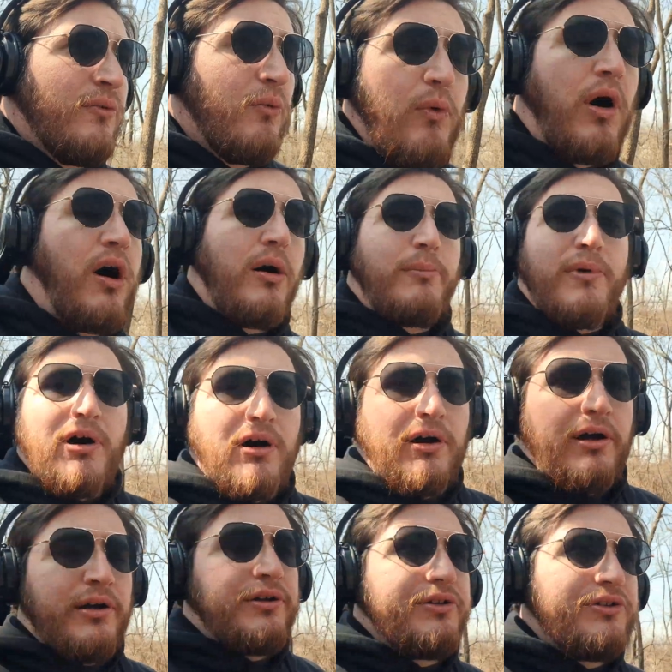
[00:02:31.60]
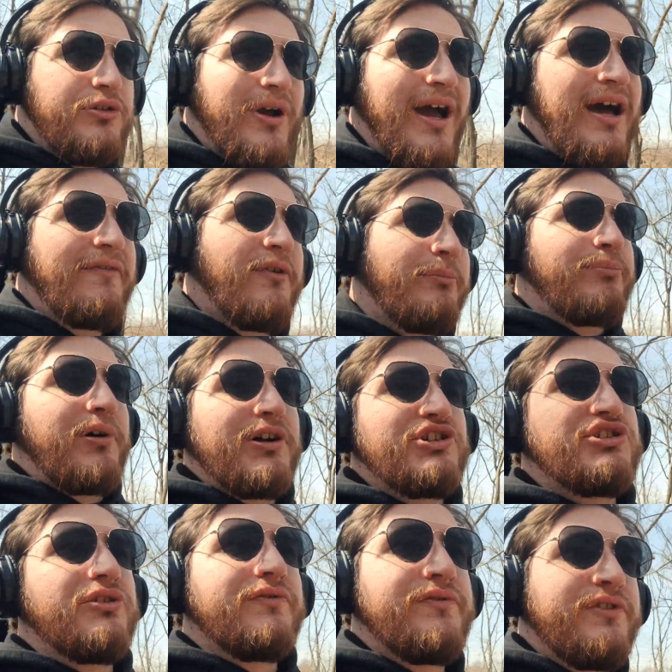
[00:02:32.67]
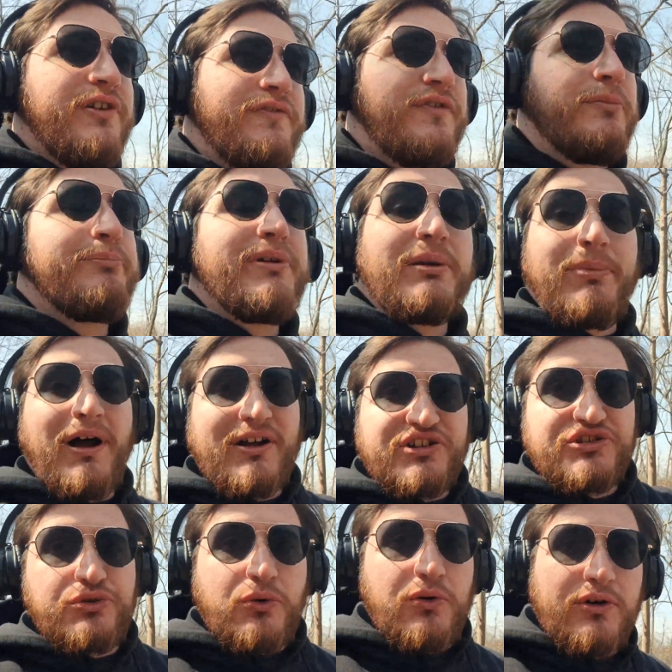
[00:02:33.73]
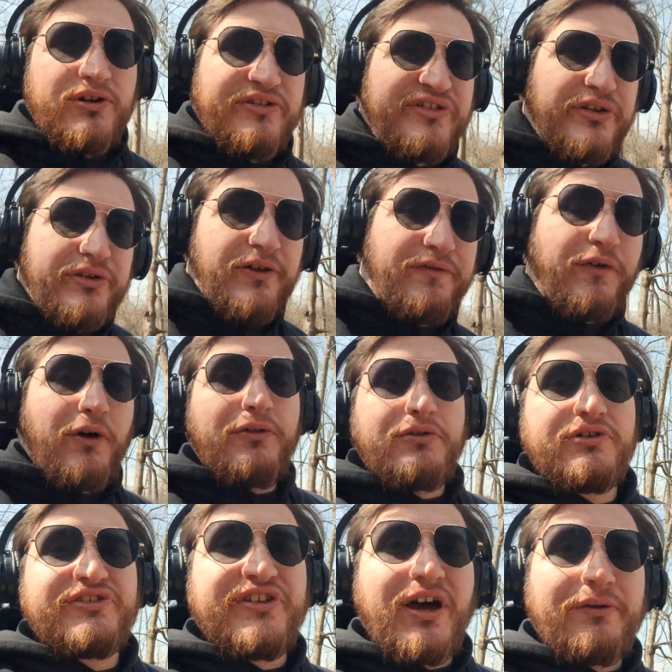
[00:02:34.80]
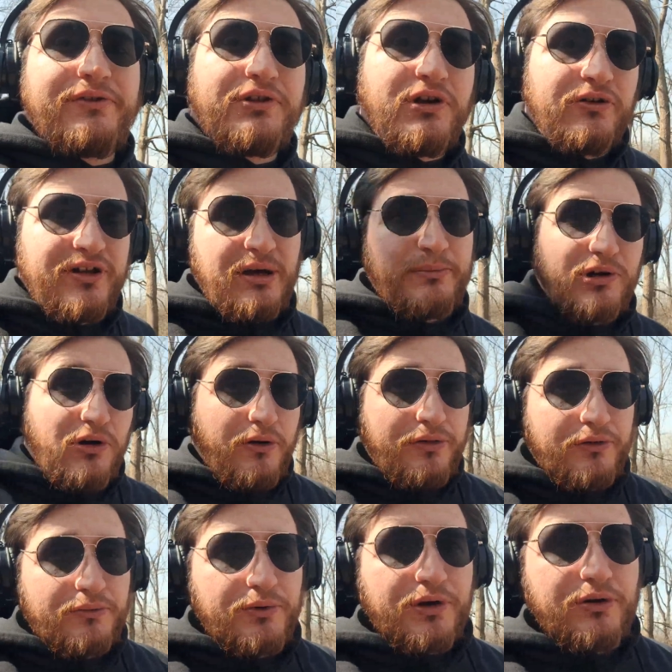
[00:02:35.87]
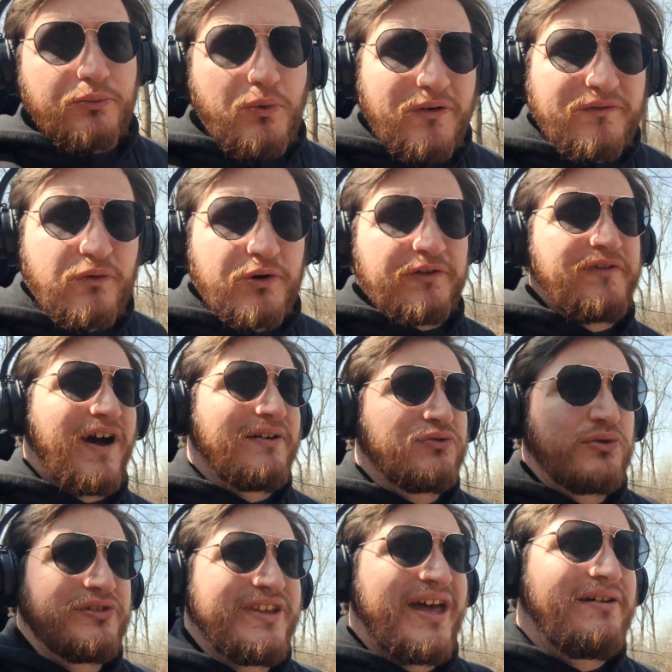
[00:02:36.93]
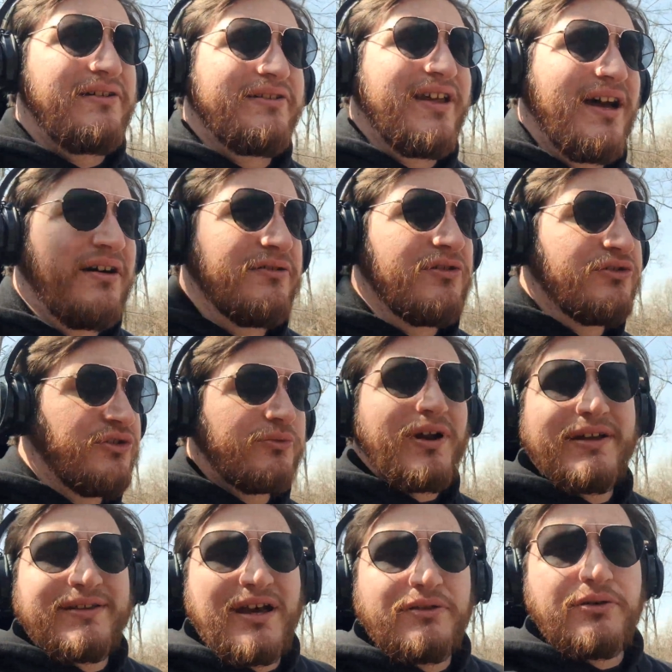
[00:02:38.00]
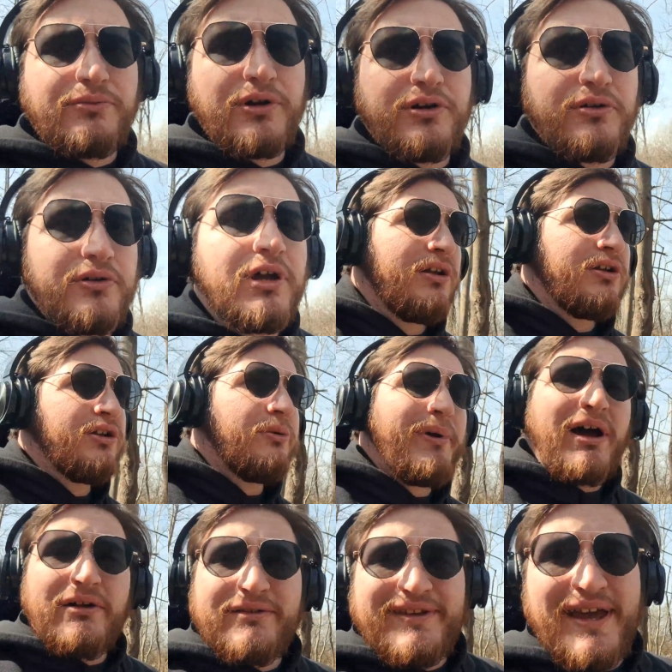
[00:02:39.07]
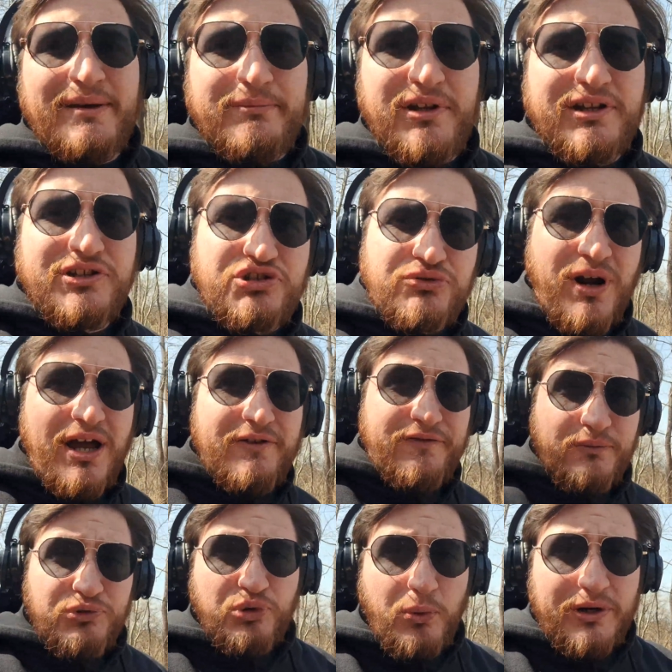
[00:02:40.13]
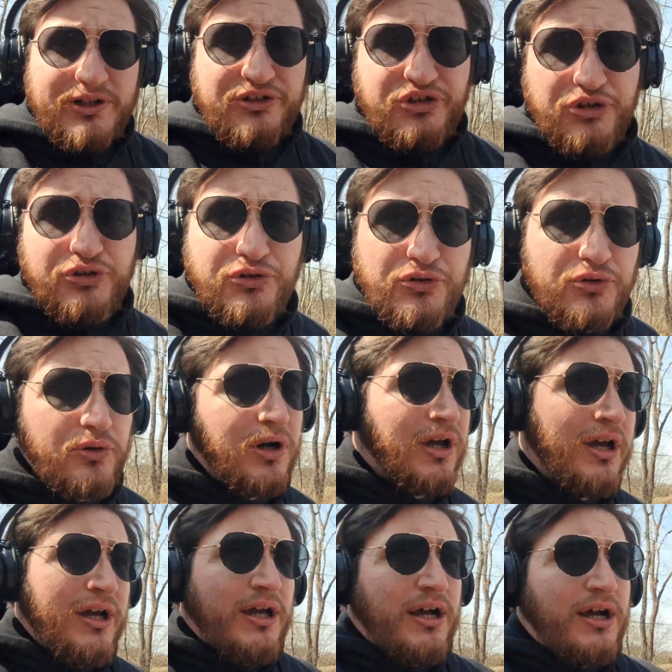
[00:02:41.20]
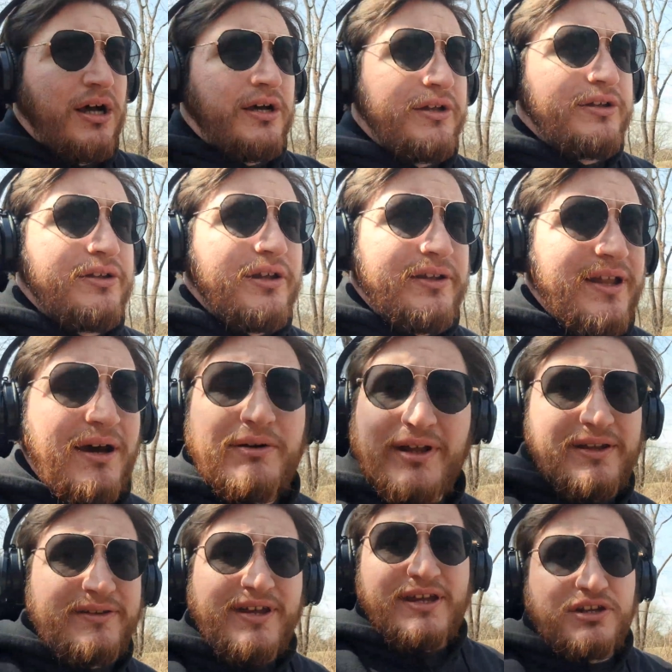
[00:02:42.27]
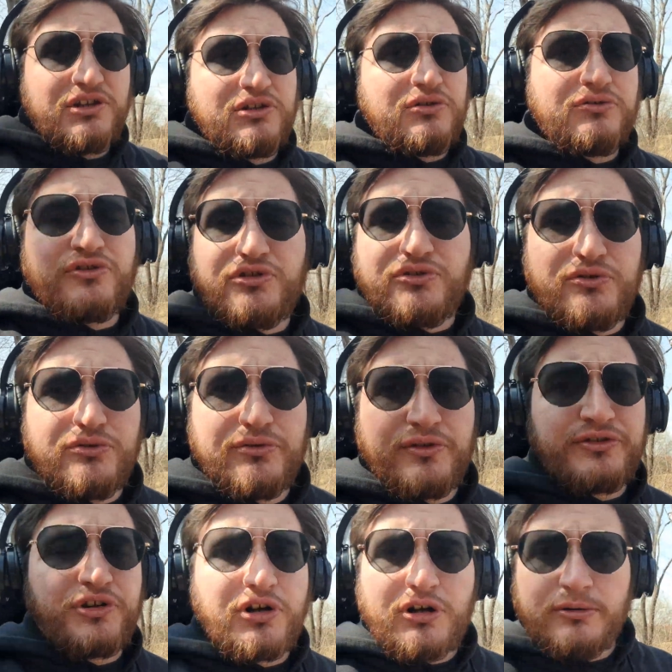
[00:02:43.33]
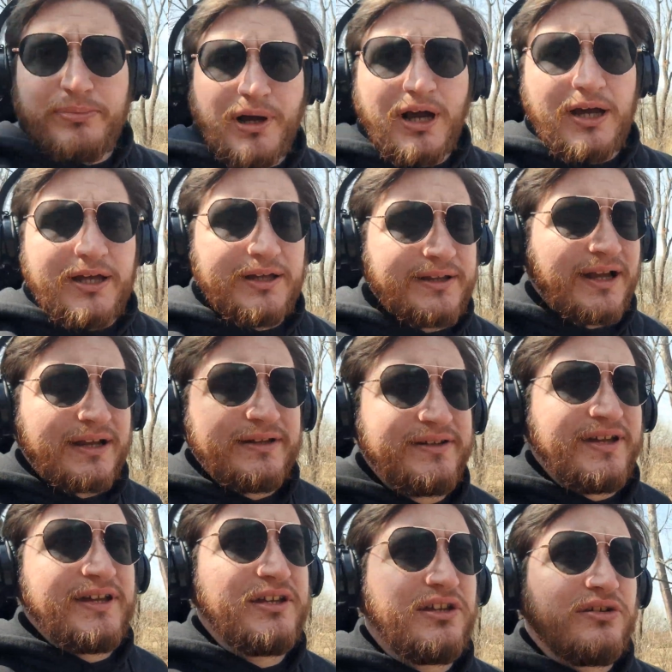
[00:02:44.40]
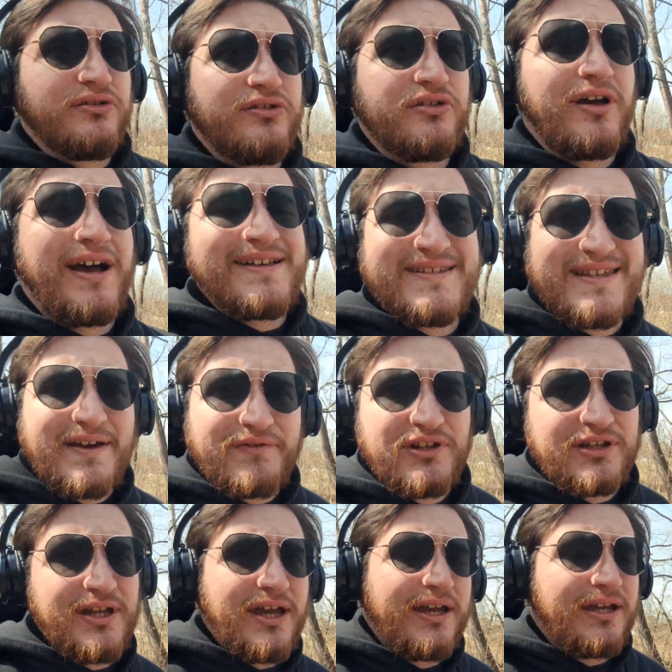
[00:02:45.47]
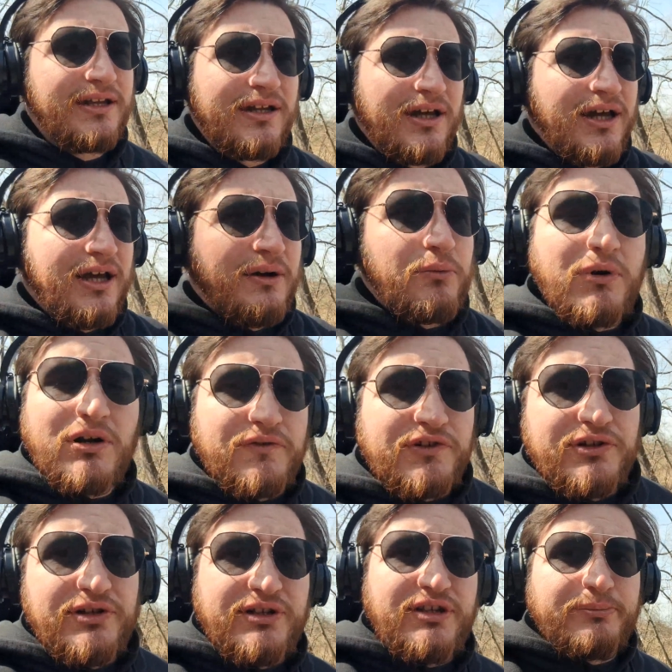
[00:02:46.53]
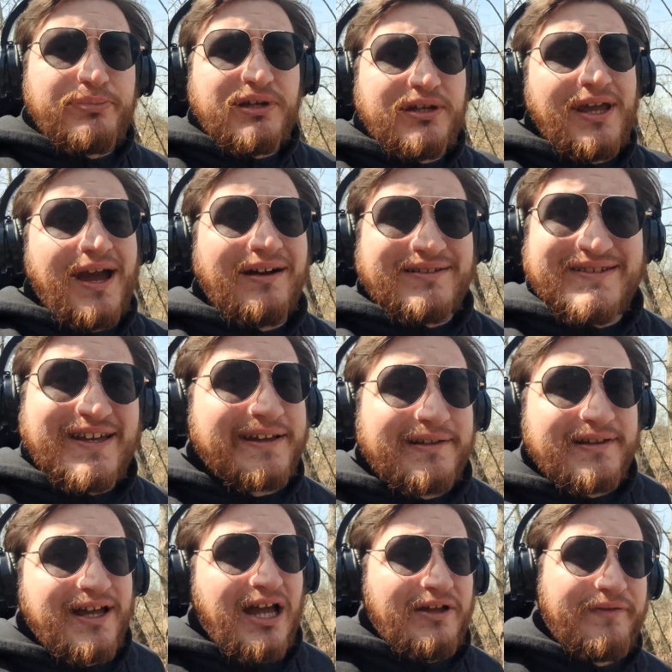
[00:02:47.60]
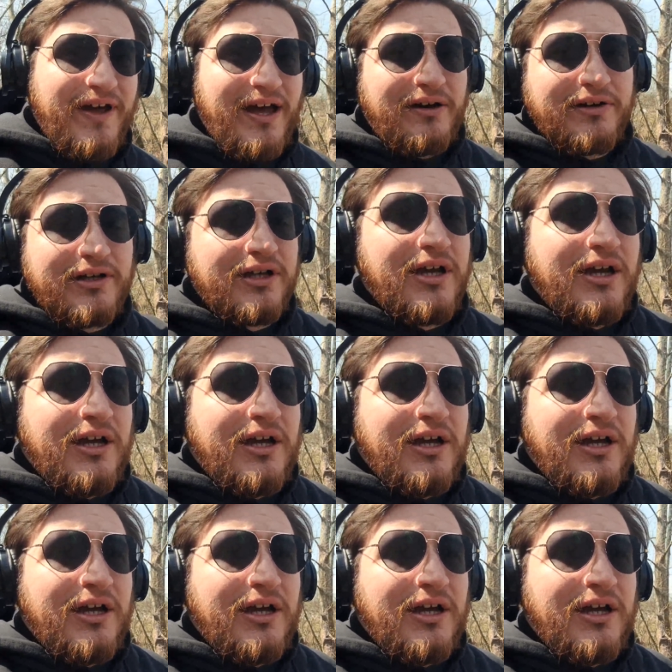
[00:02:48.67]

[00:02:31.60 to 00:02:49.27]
Walmart. You have a bunch of different big box stores. The farther south you go down MacArthur Road, 145 towards Allentown, those are right down the road. You're about a 10-minute drive from 22, and that can take you to the Turnpike, that can take you to I-78, wherever you need to be outside Lehigh Valley.